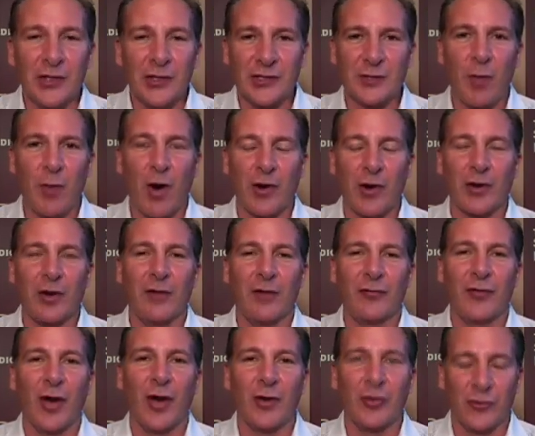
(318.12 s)
is smart enough
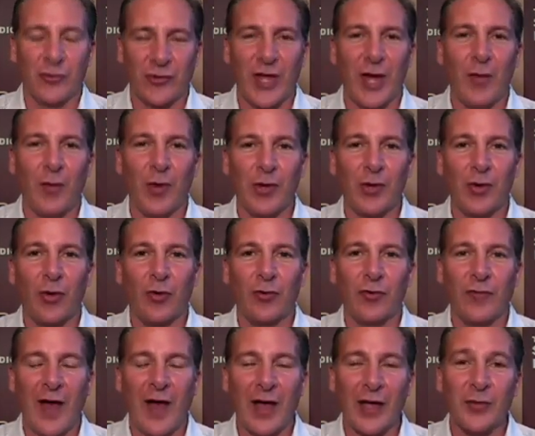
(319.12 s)
to understand what
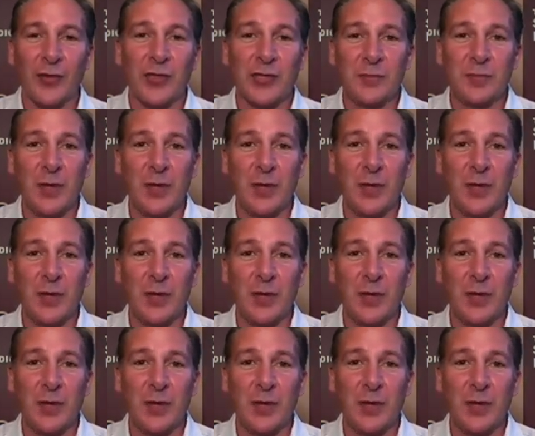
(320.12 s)
gold's value is,